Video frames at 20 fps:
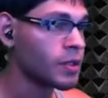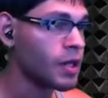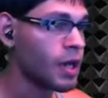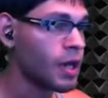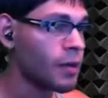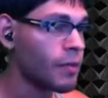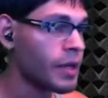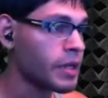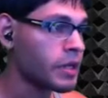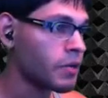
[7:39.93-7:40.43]

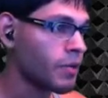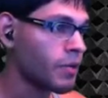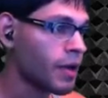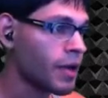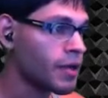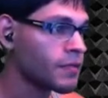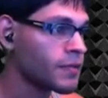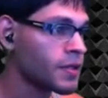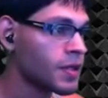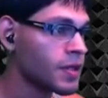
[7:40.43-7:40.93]

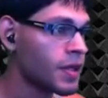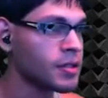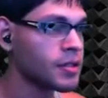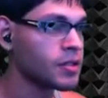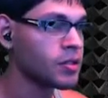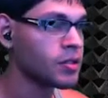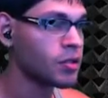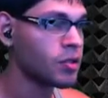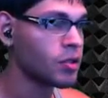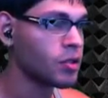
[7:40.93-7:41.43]
.minecraft.
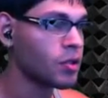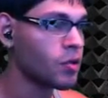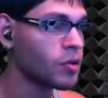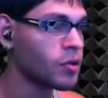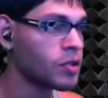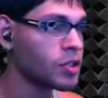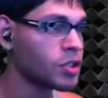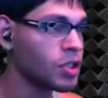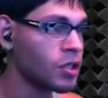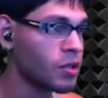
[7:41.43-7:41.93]
You're going to go
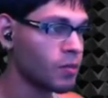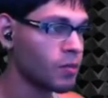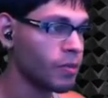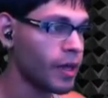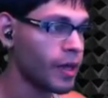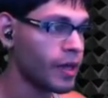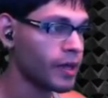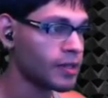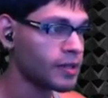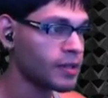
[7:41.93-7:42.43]
into shader
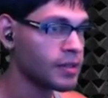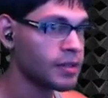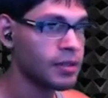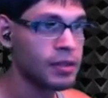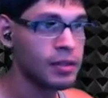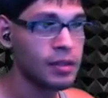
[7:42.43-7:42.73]
packs.